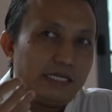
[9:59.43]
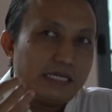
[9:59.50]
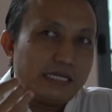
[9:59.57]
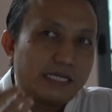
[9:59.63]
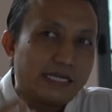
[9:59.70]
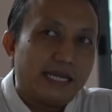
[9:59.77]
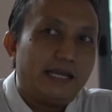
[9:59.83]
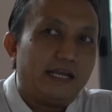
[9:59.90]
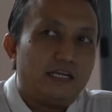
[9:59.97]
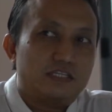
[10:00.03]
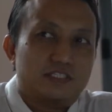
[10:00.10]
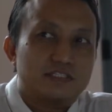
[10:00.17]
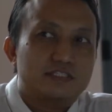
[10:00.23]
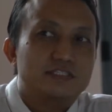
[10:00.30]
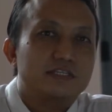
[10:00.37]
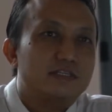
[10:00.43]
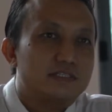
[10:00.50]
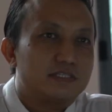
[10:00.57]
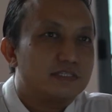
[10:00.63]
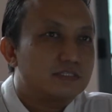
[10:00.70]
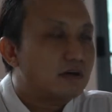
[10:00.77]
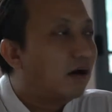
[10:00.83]
engaged the
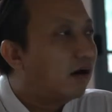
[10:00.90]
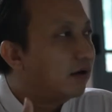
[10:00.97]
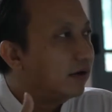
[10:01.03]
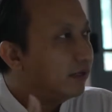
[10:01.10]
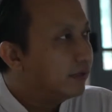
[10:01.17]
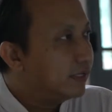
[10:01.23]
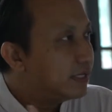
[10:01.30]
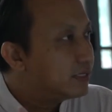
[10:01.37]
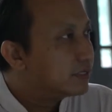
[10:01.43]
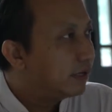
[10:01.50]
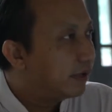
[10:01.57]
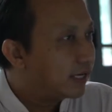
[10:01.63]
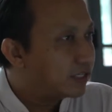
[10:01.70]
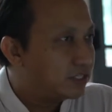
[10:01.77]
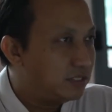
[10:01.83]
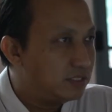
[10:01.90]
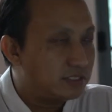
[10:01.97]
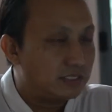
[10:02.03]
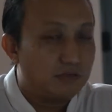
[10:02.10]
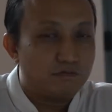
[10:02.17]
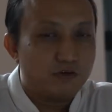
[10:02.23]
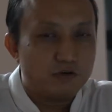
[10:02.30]
citizens are in these
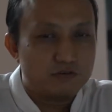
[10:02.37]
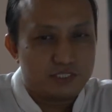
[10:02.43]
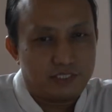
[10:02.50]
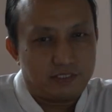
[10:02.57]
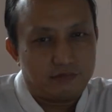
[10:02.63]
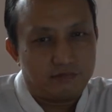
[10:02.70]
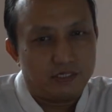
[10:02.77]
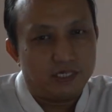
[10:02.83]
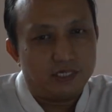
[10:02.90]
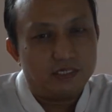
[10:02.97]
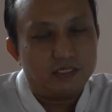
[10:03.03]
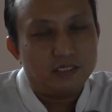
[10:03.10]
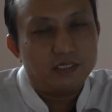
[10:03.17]
elections and the voting, right,